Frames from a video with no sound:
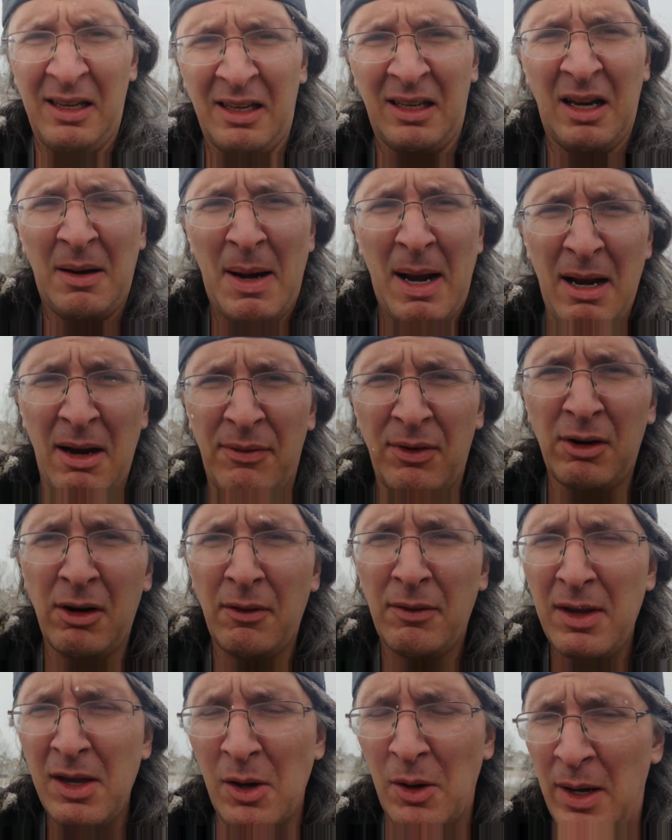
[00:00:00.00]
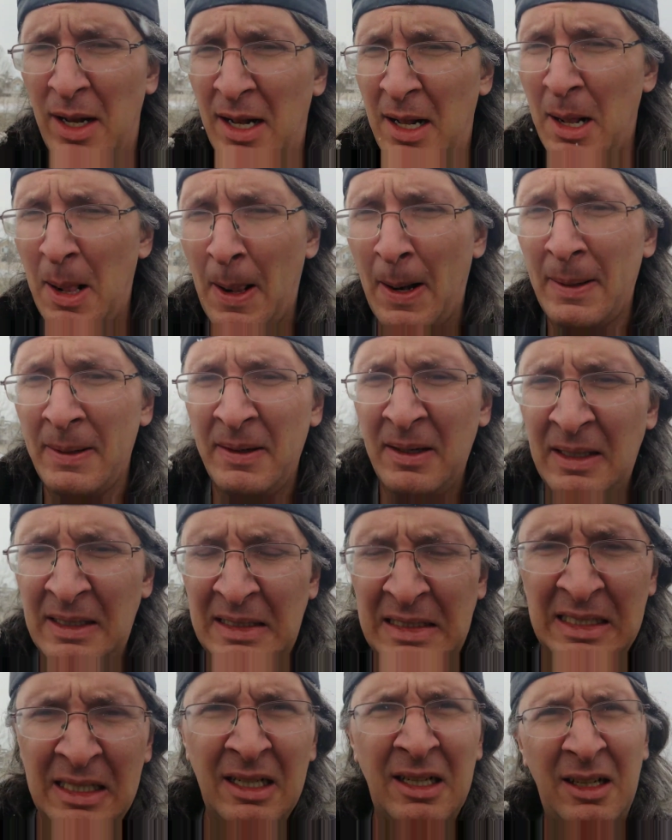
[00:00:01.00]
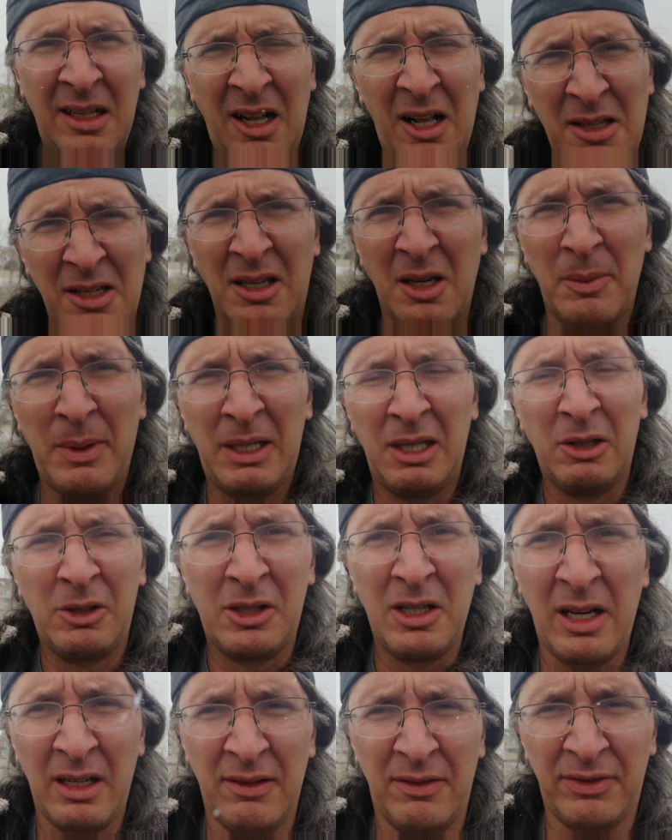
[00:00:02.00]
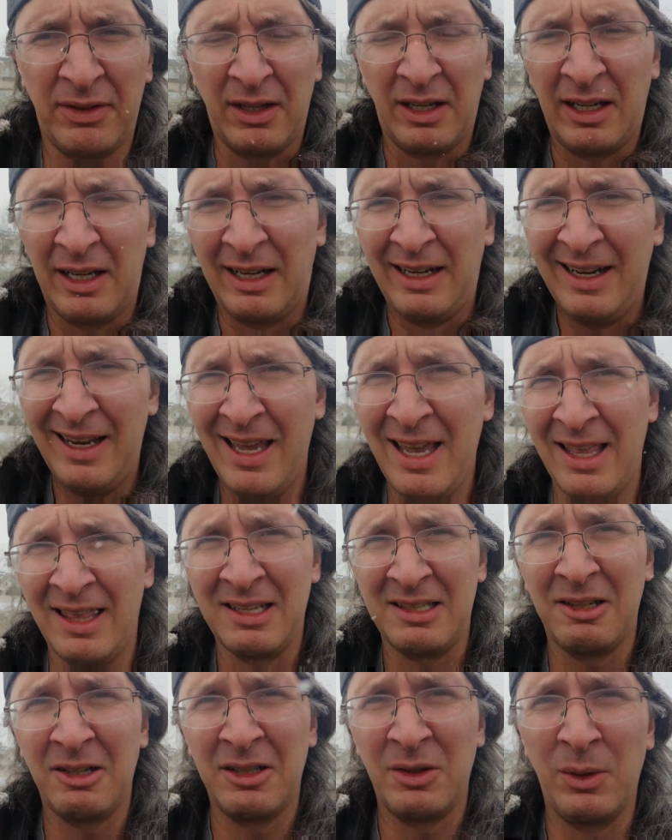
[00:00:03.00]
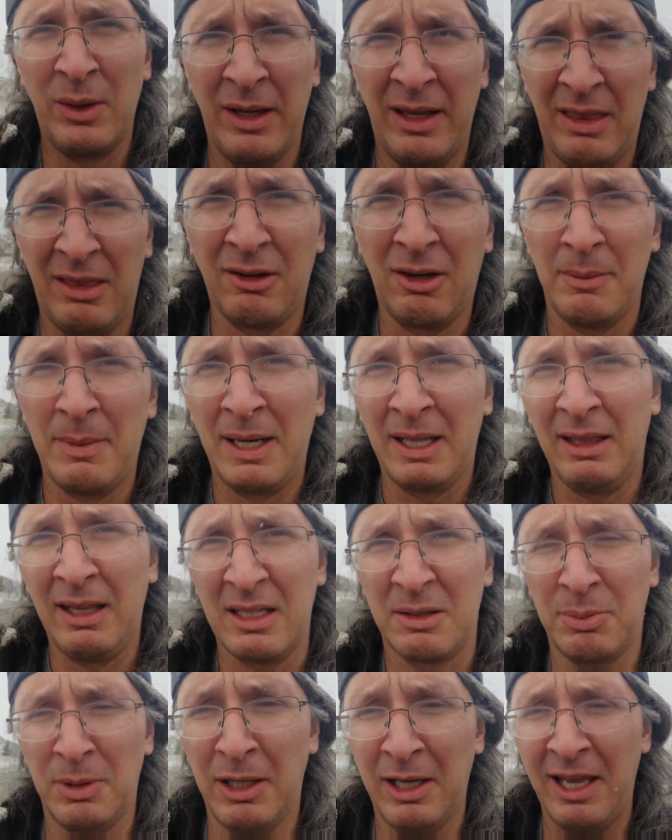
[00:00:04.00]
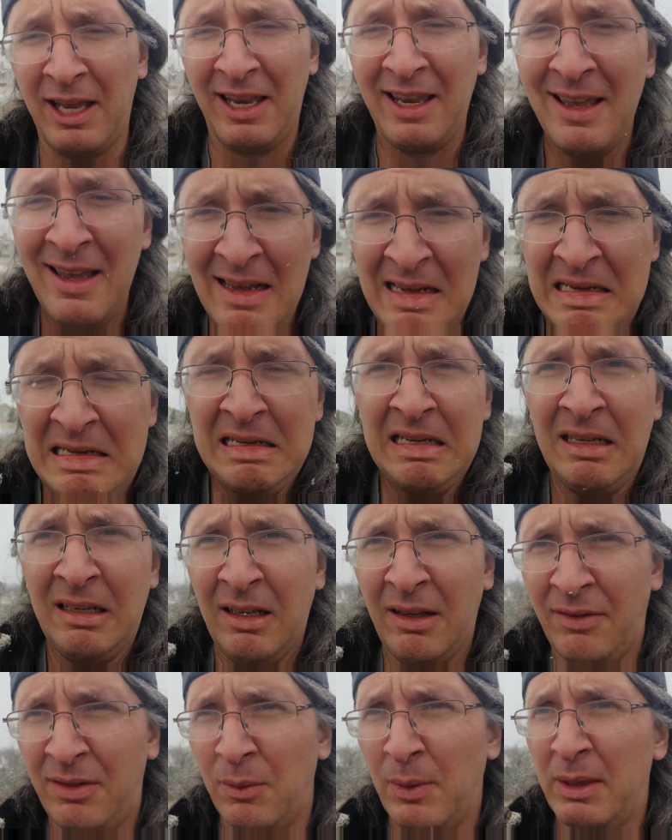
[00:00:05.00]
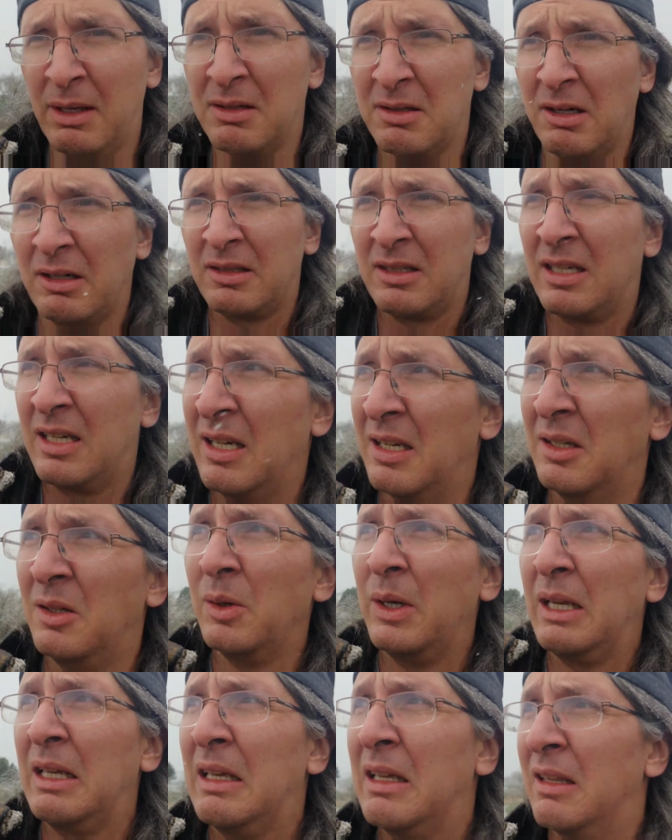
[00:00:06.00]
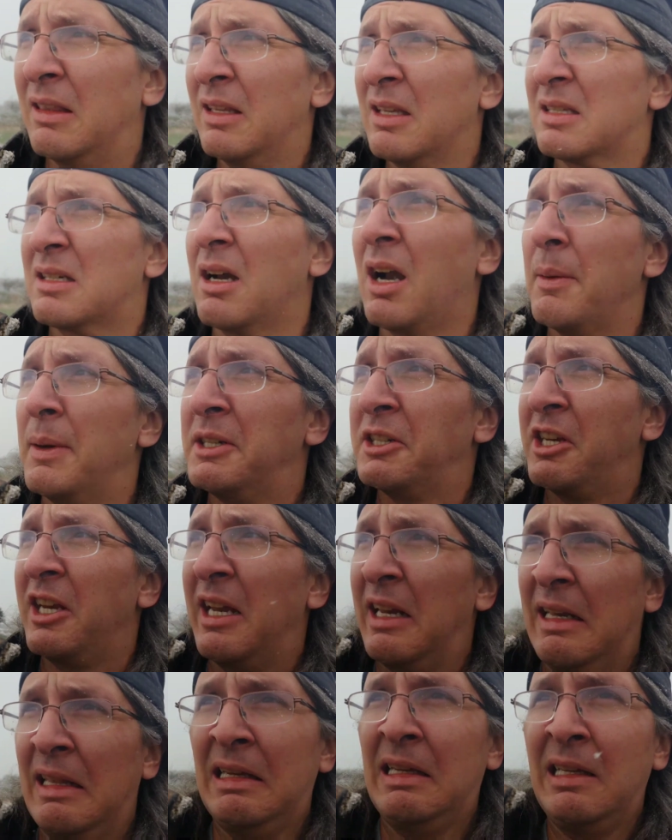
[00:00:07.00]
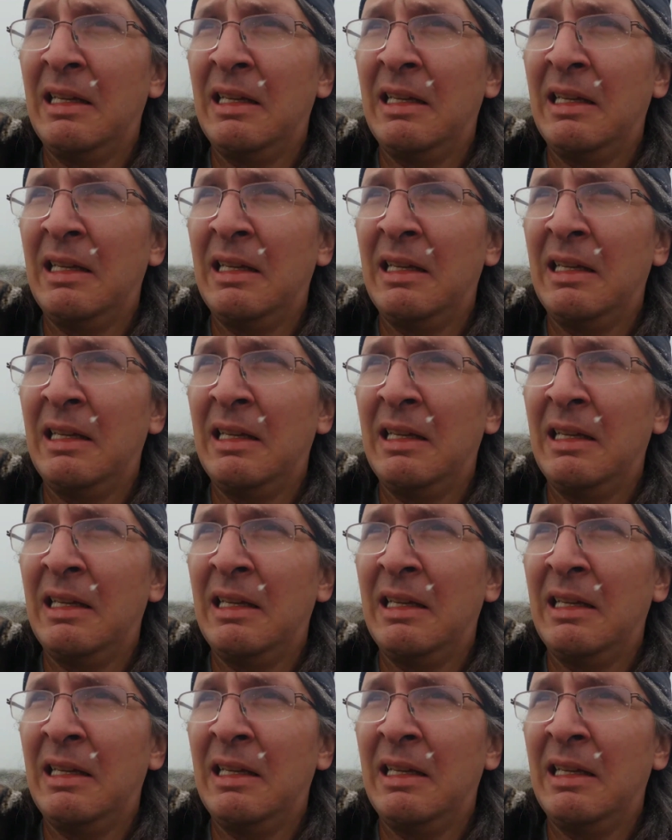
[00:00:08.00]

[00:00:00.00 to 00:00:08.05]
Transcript: So you're out here for a review. Also, don't be too shocked if this turns into a 30-minute Let's Play if the weather starts doing this garbage again.